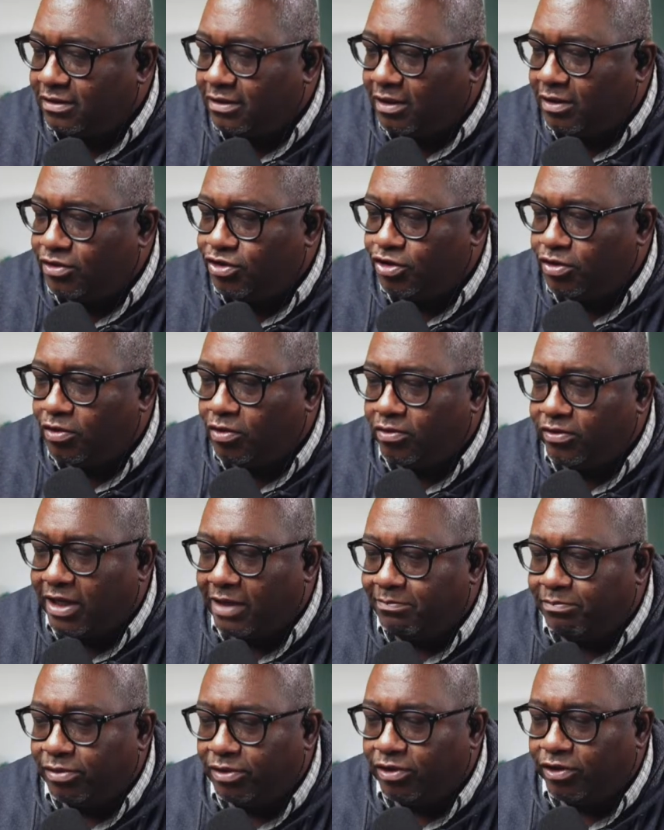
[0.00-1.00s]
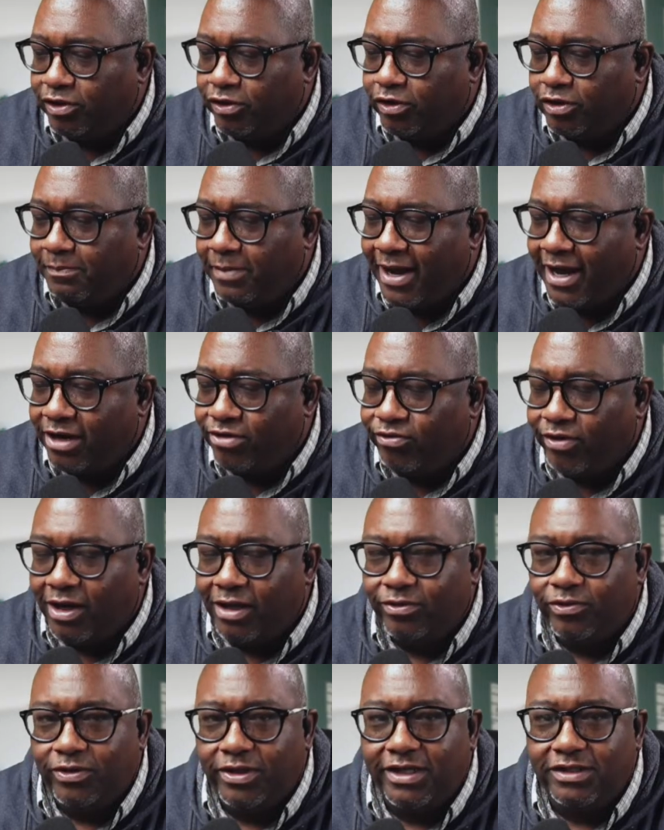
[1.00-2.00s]
you know, that blurred background
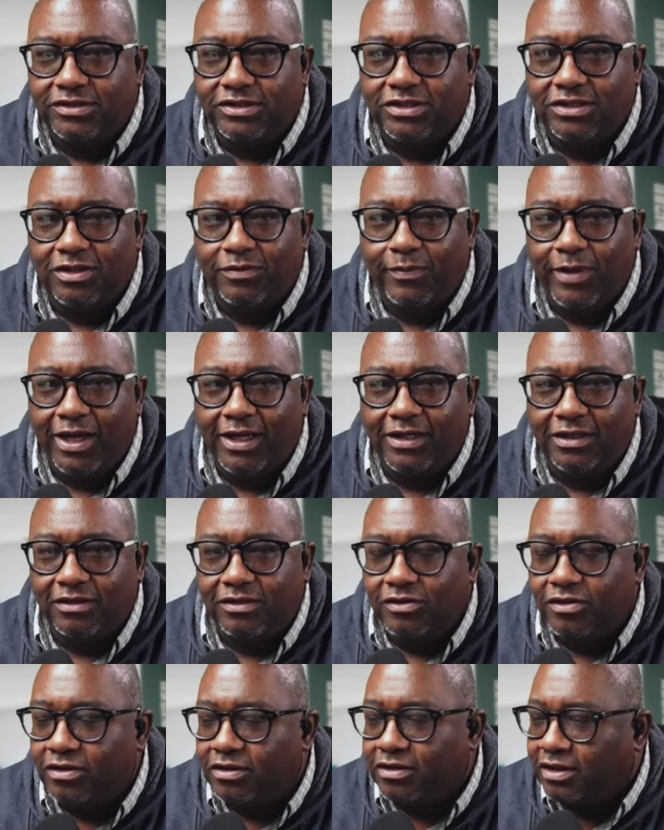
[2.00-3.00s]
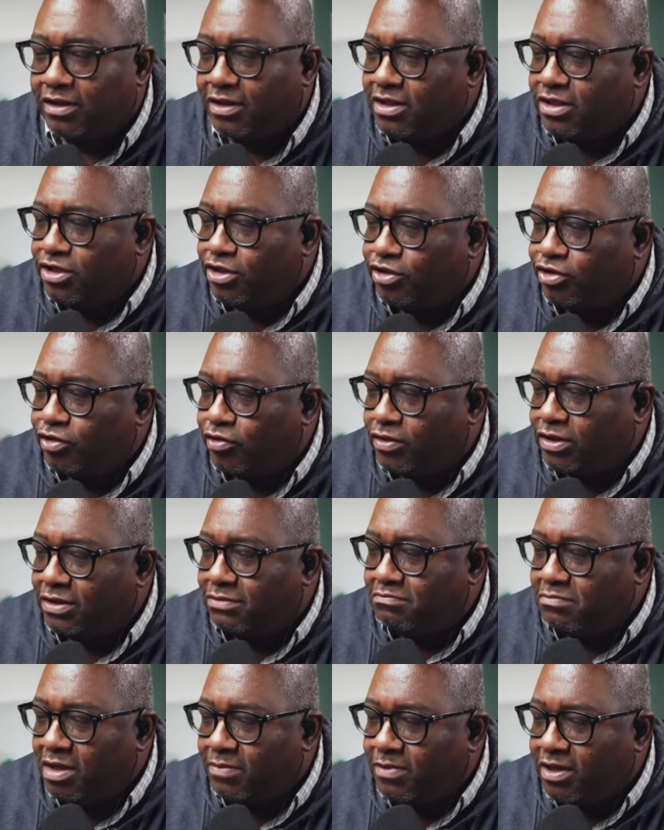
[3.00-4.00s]
or that cinematic look, you can
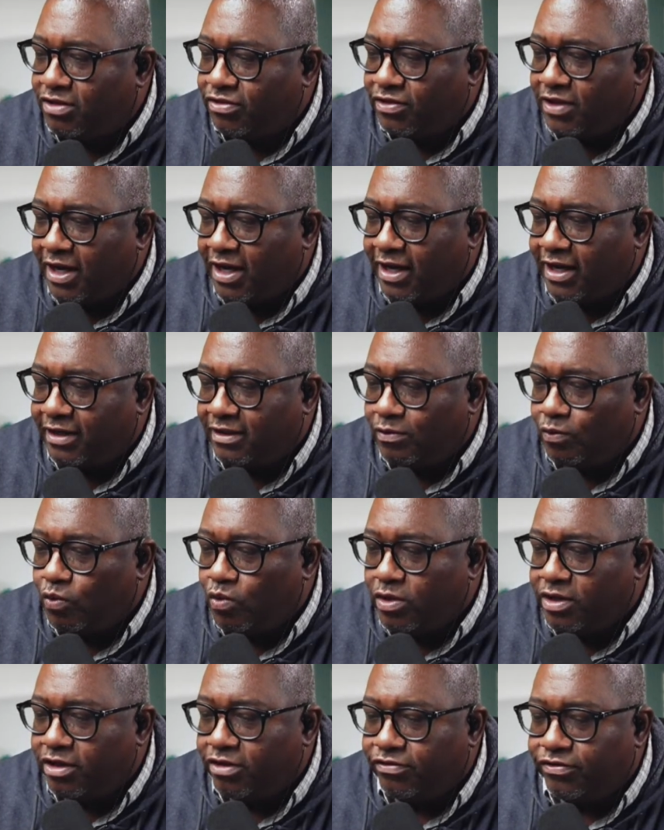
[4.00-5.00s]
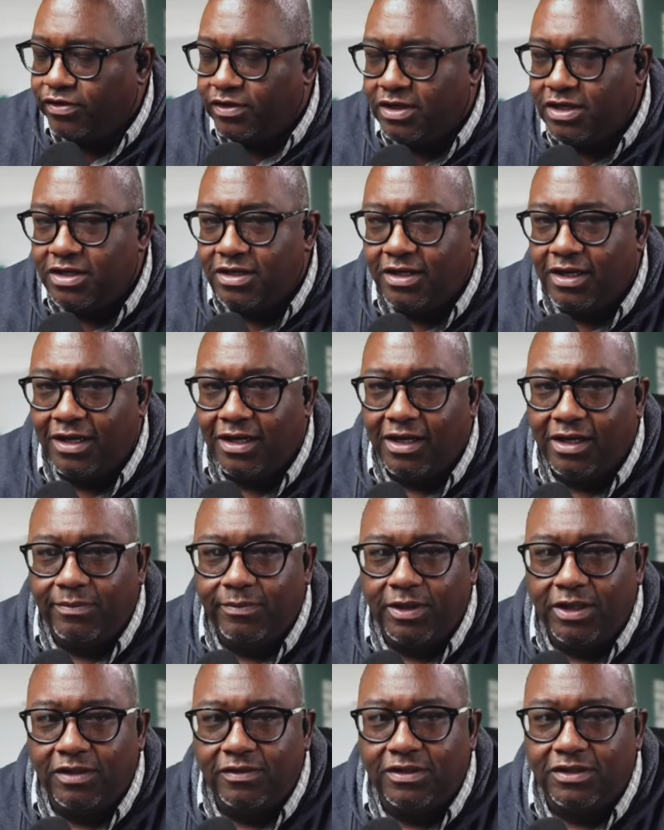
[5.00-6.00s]
mimic that with Ecamm
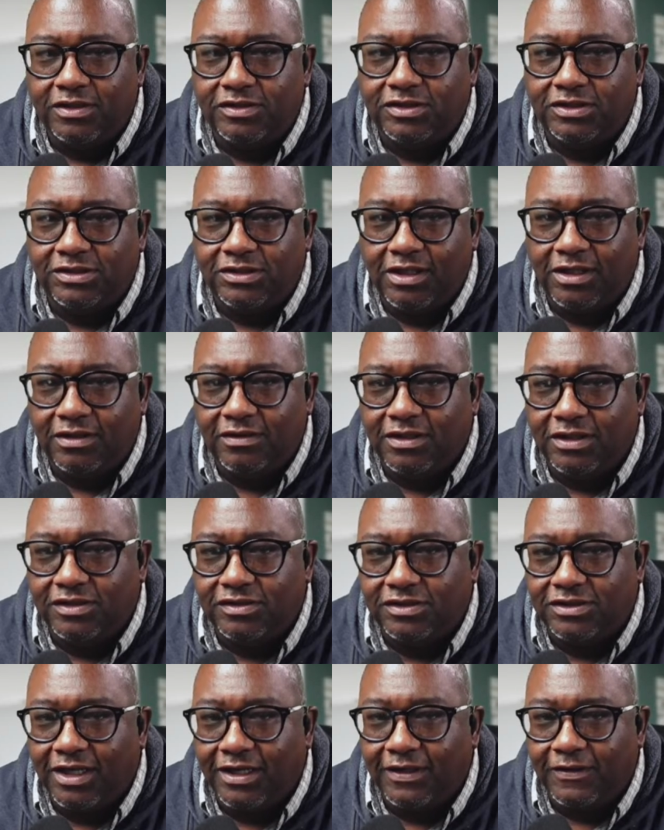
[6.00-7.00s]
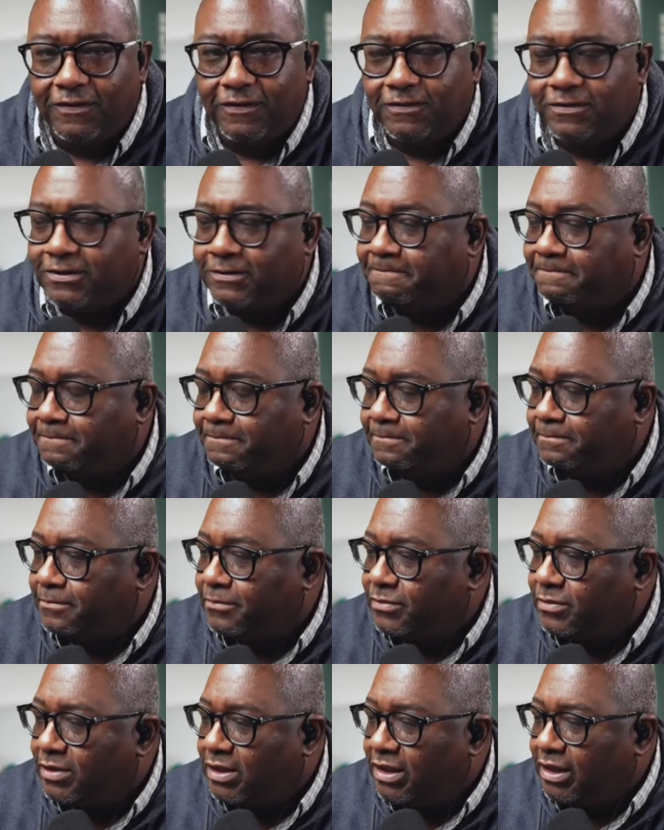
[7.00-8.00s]
in these settings.
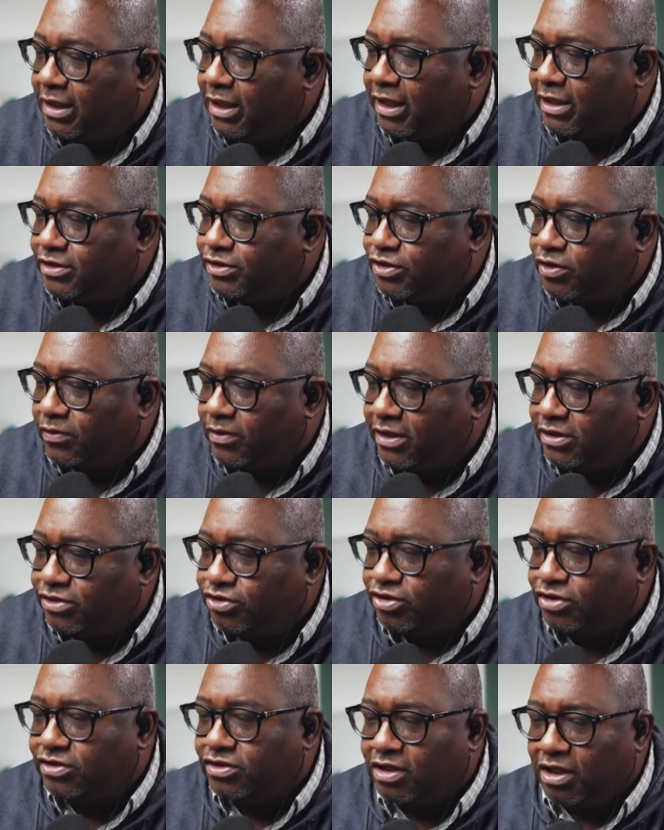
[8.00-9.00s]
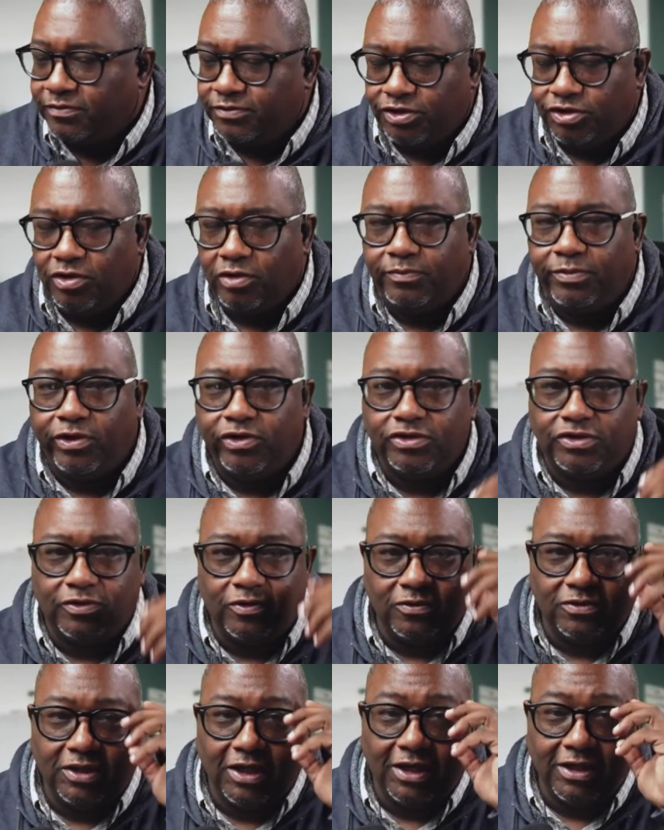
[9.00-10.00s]
And so that's just up to your personal
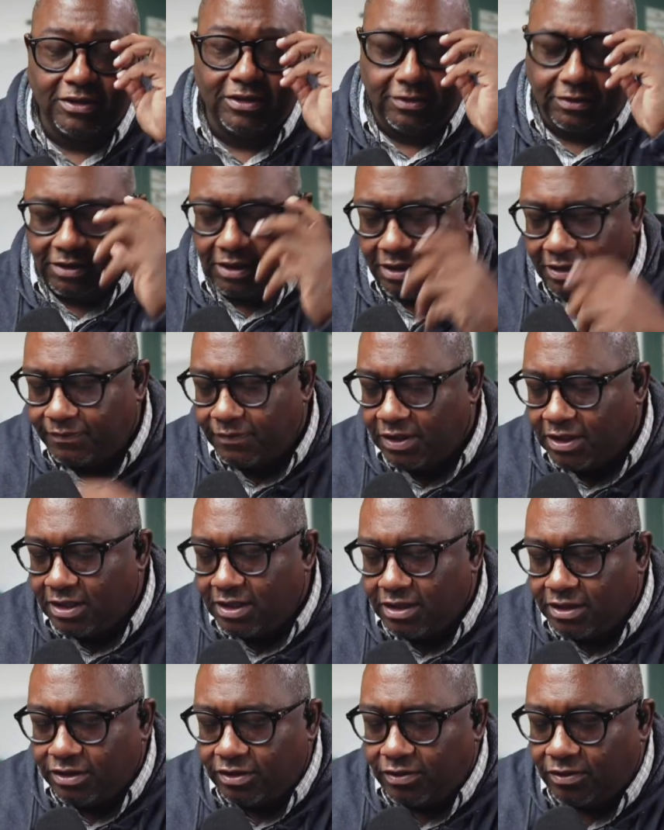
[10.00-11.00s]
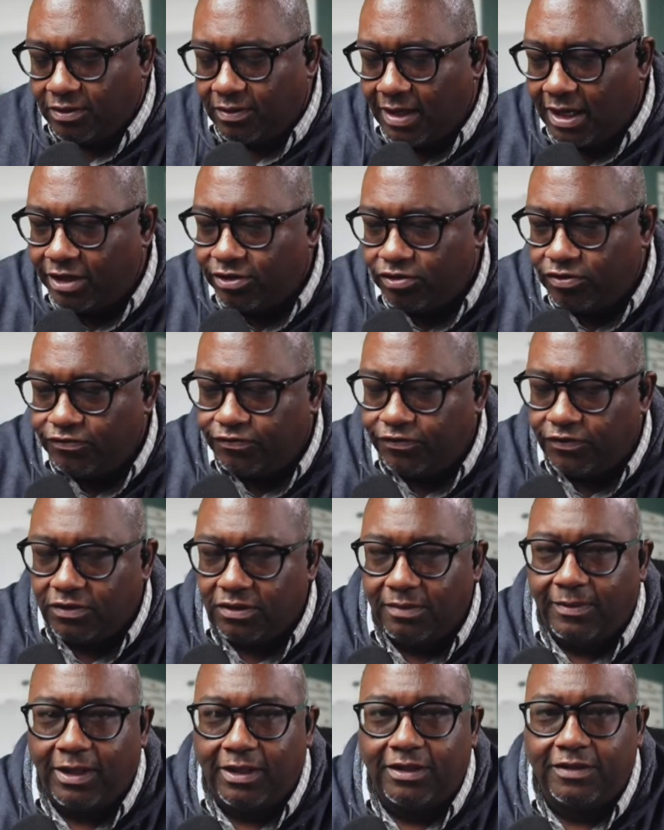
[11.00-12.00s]
taste, you know, how you feel about